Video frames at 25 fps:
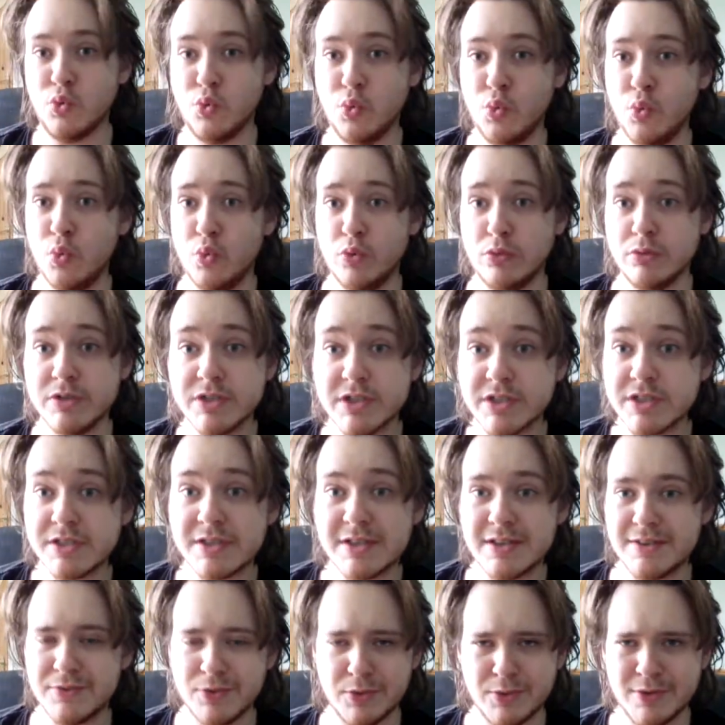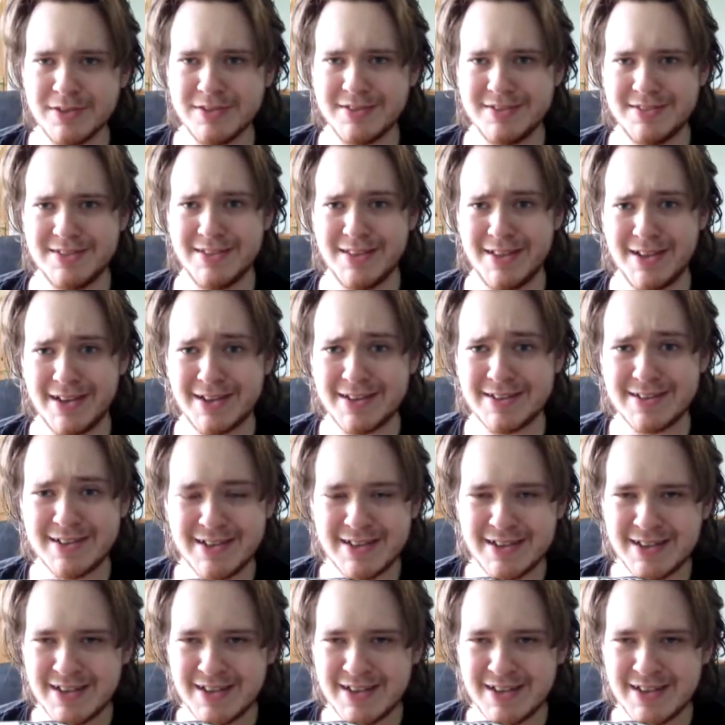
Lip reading: Ooze, if you're into that.